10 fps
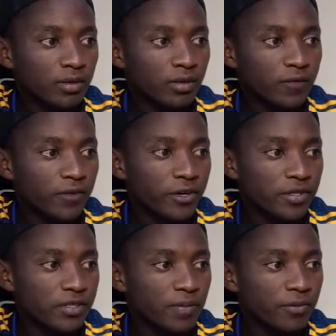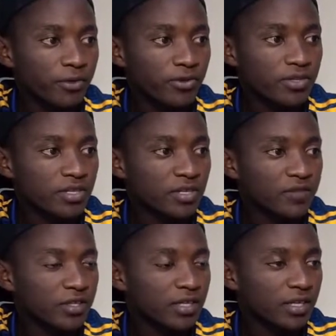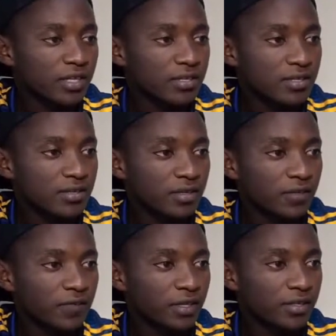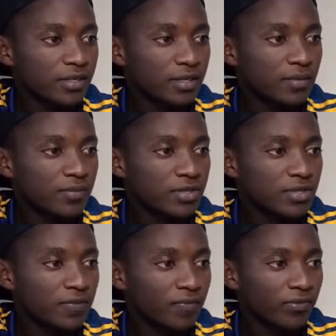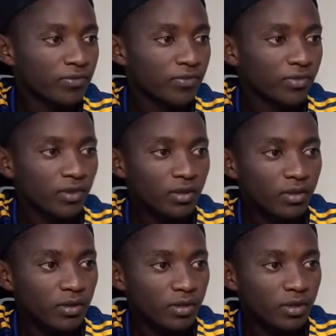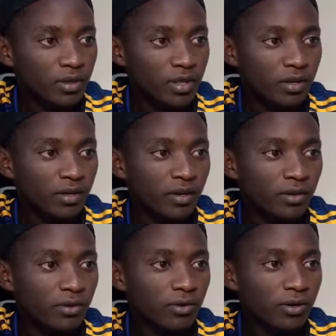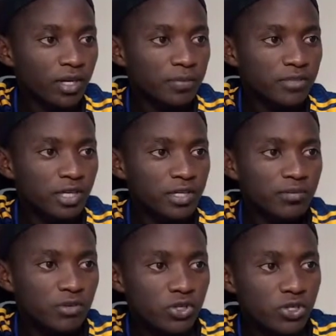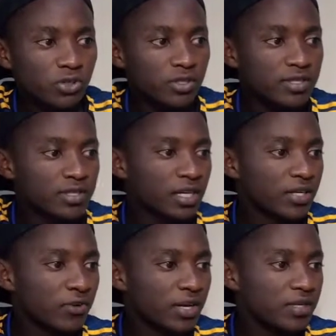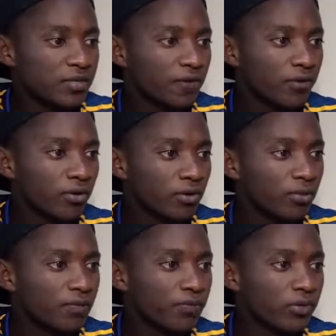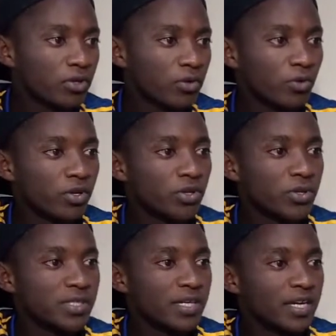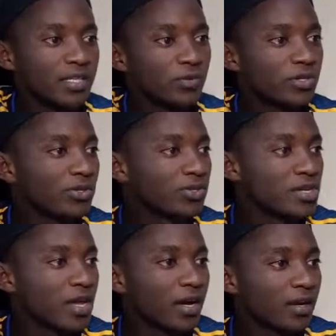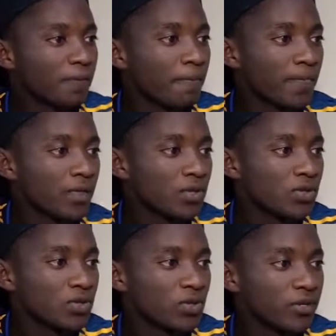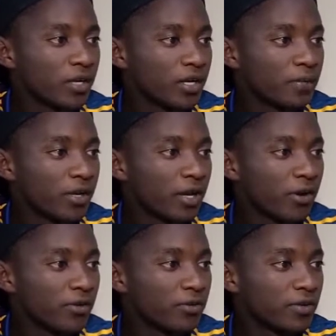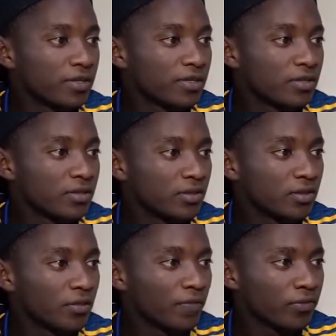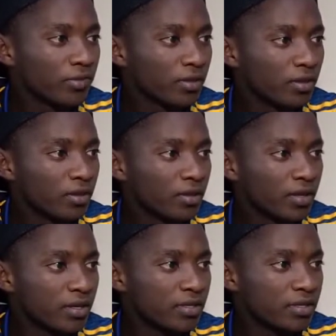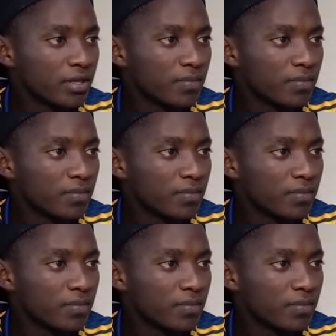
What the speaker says: For example, Windows 11 has different themes: the glow, captured motion, sunrise, flow, Windows light, Windows dark. So you can play around with these, the